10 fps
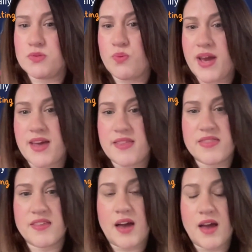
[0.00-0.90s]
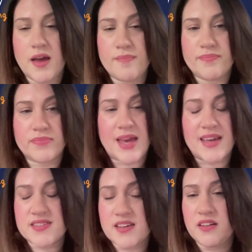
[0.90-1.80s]
with
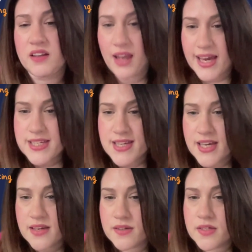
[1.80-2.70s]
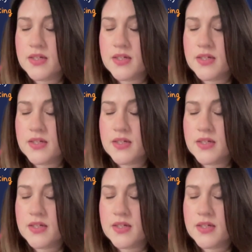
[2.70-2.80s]
external lighting.